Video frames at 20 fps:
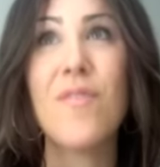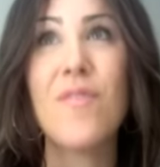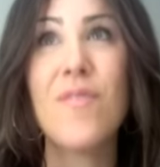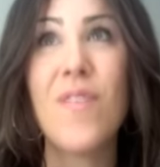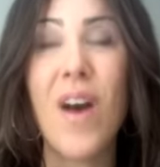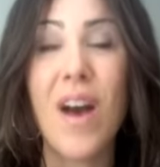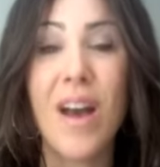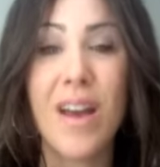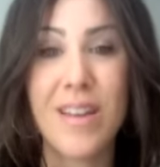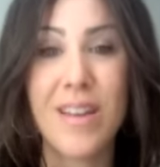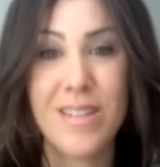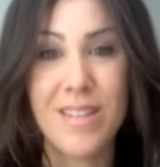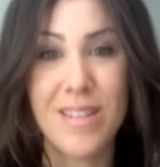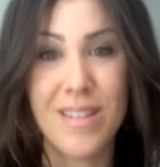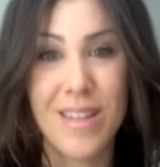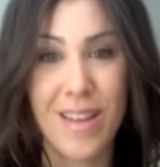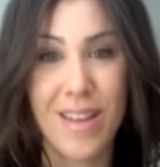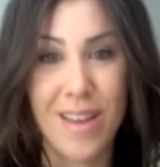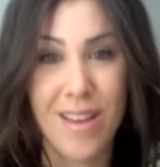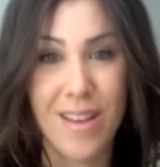
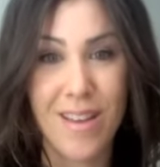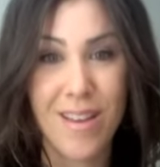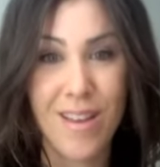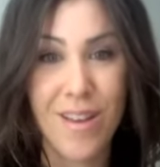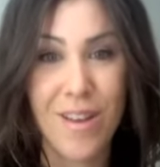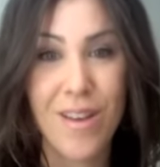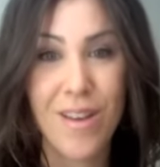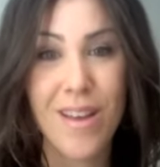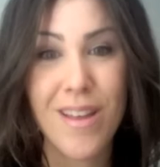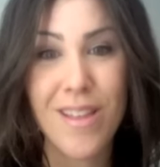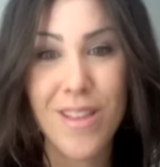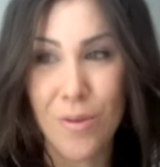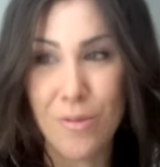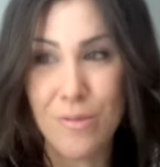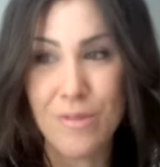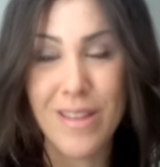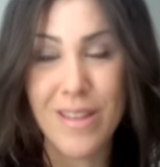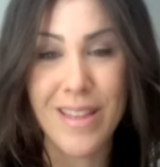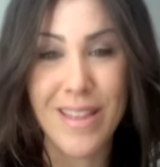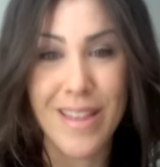finally the
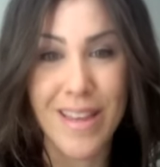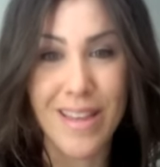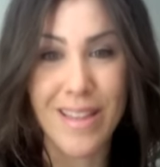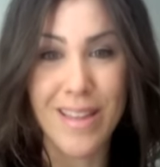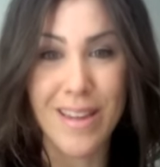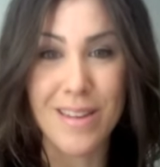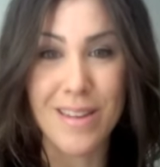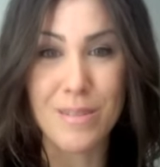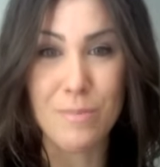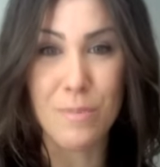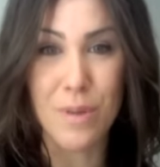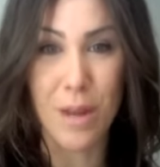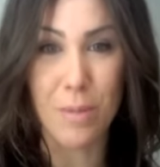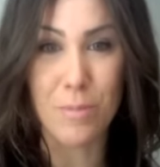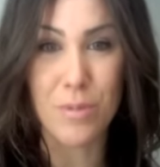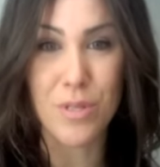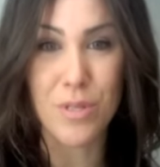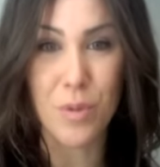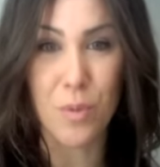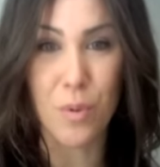only thing that has been
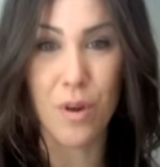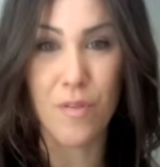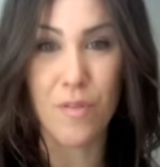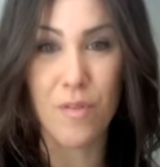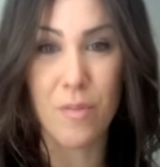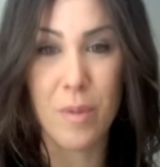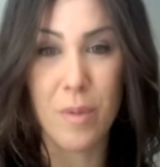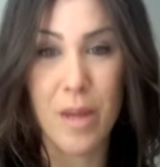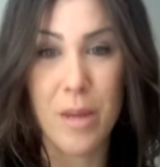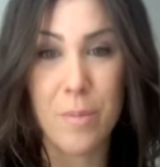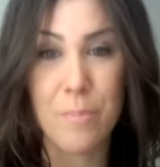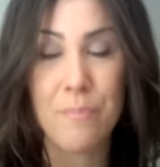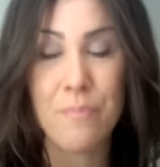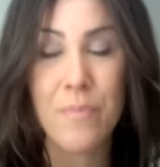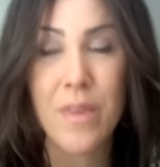able to work for me.